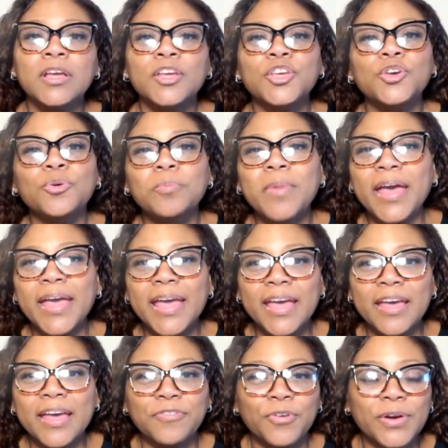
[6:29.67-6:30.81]
You may,
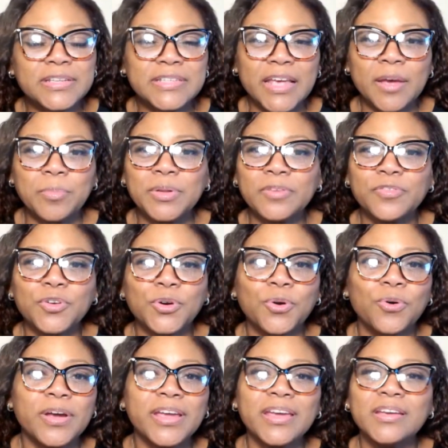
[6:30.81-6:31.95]
if, for example, if you're
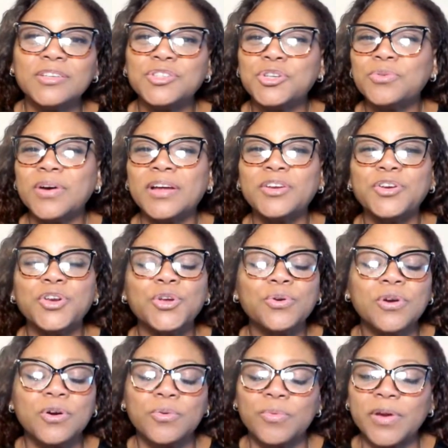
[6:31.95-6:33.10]
going into a new
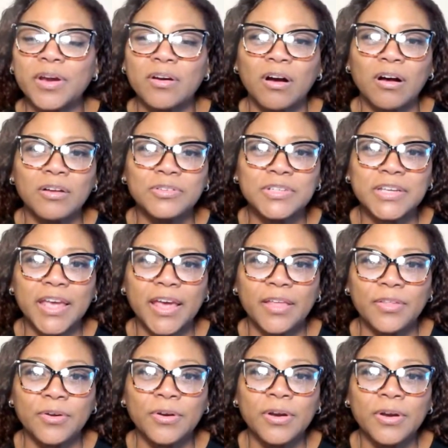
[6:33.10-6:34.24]
career
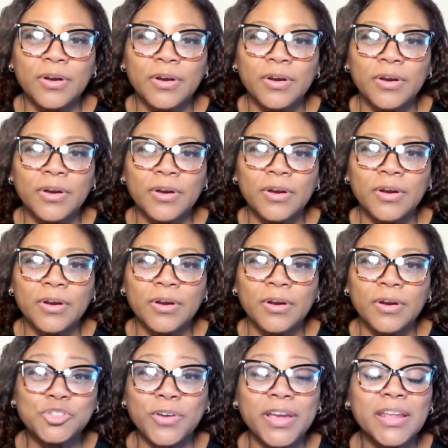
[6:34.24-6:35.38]
altogether, there may be some
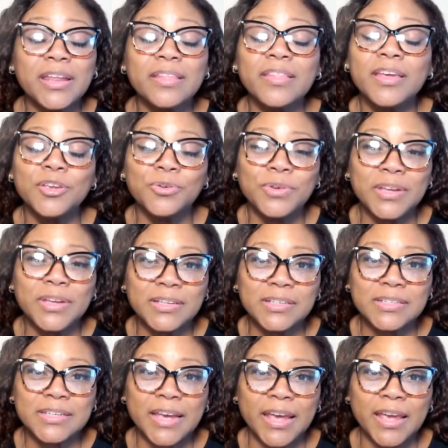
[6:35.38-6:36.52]
training that you need to
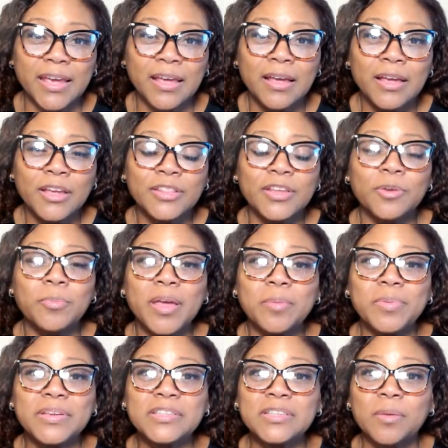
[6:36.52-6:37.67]
take. There may
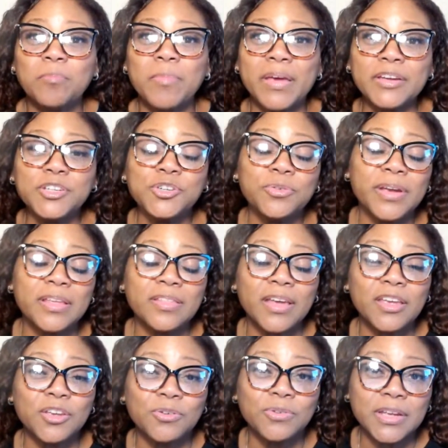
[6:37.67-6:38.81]
be some mentoring
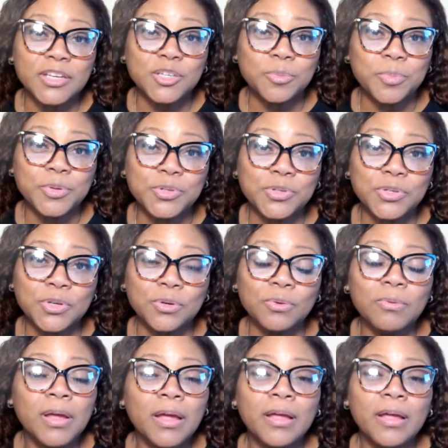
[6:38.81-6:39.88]
that you need to pursue.